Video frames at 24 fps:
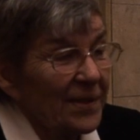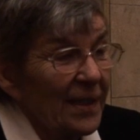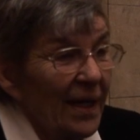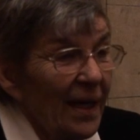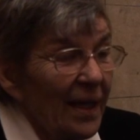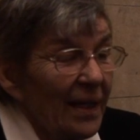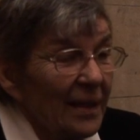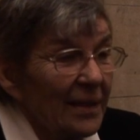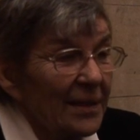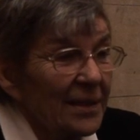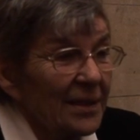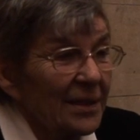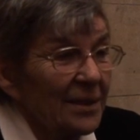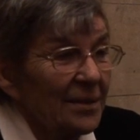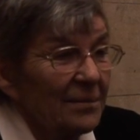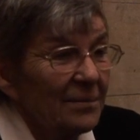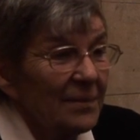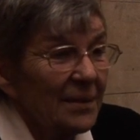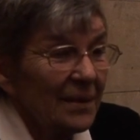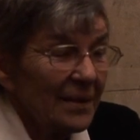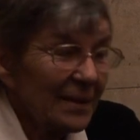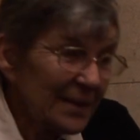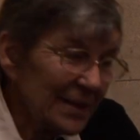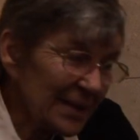said,
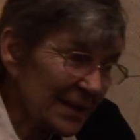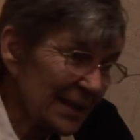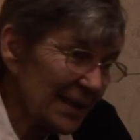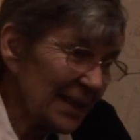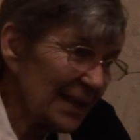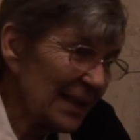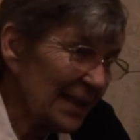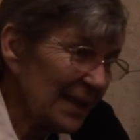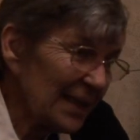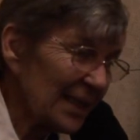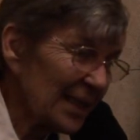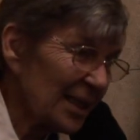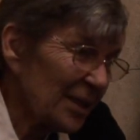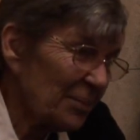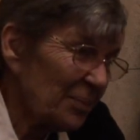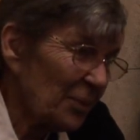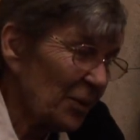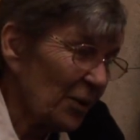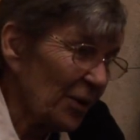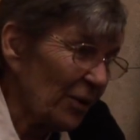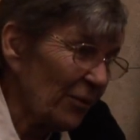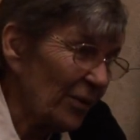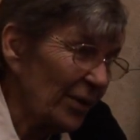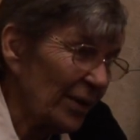see that little
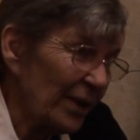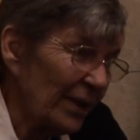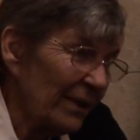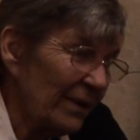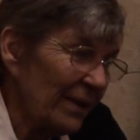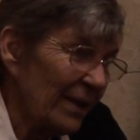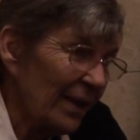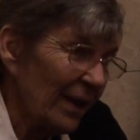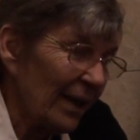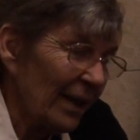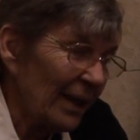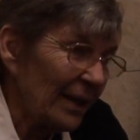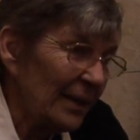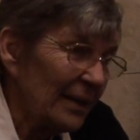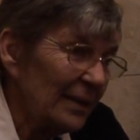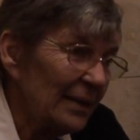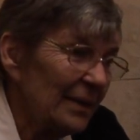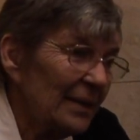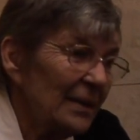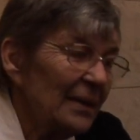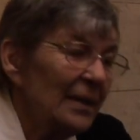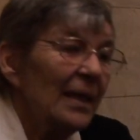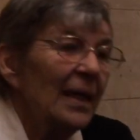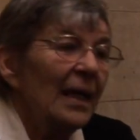boy running there?
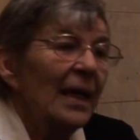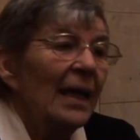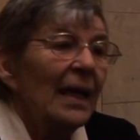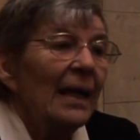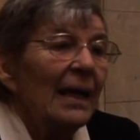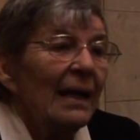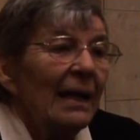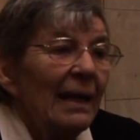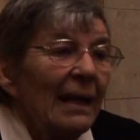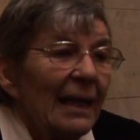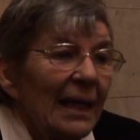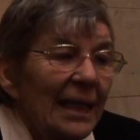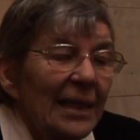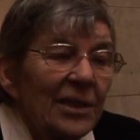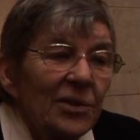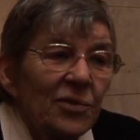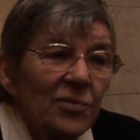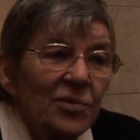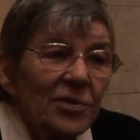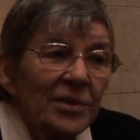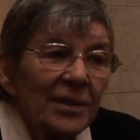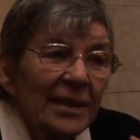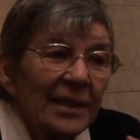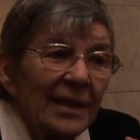He
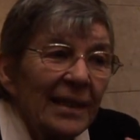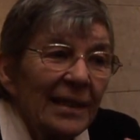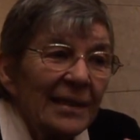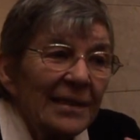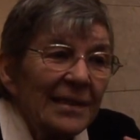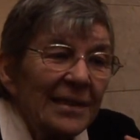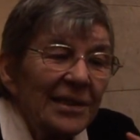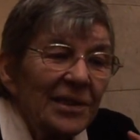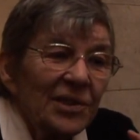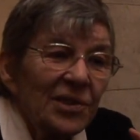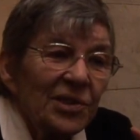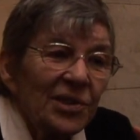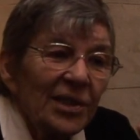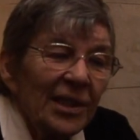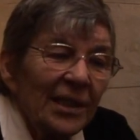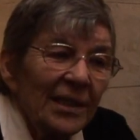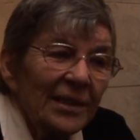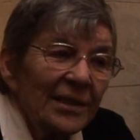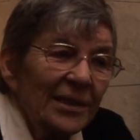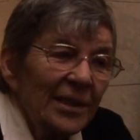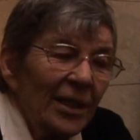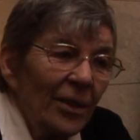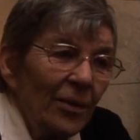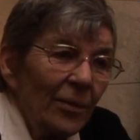doesn't cast a
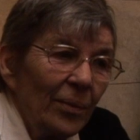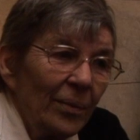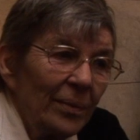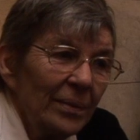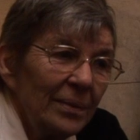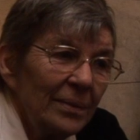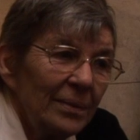shadow.